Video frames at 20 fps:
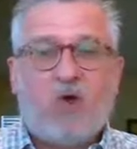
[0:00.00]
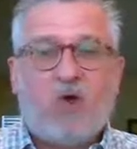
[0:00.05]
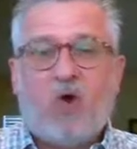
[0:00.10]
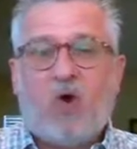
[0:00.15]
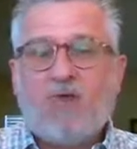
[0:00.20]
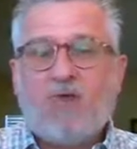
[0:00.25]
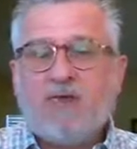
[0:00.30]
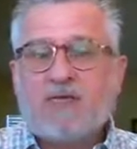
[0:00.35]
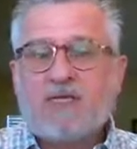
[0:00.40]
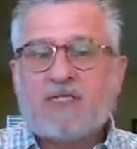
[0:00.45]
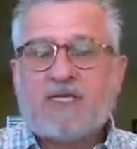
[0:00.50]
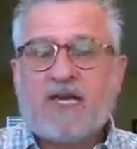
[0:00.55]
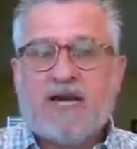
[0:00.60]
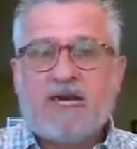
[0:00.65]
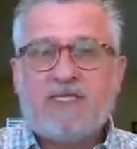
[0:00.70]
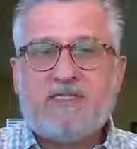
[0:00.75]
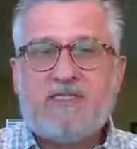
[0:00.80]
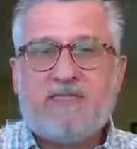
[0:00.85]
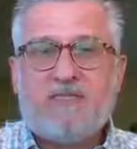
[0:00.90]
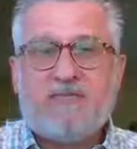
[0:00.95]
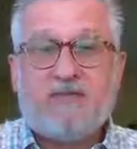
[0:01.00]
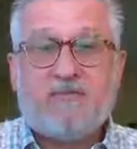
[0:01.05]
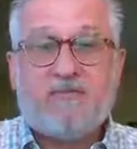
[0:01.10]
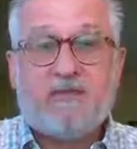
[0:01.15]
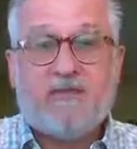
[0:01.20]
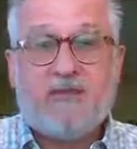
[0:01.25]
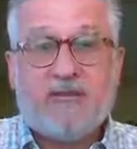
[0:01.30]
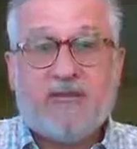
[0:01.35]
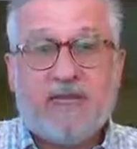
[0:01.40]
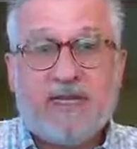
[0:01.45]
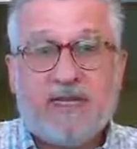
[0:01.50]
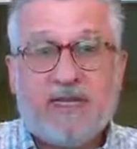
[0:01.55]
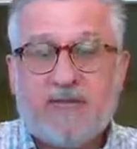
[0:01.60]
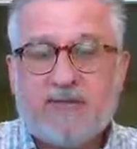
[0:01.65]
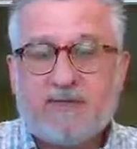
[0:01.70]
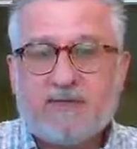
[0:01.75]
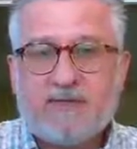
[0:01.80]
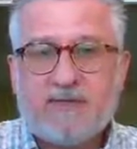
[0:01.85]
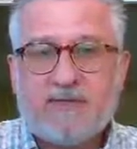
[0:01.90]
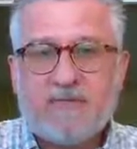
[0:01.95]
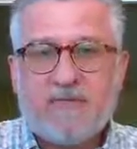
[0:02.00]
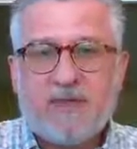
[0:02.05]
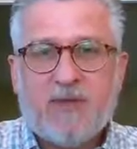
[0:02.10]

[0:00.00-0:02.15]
all these kinds of different things.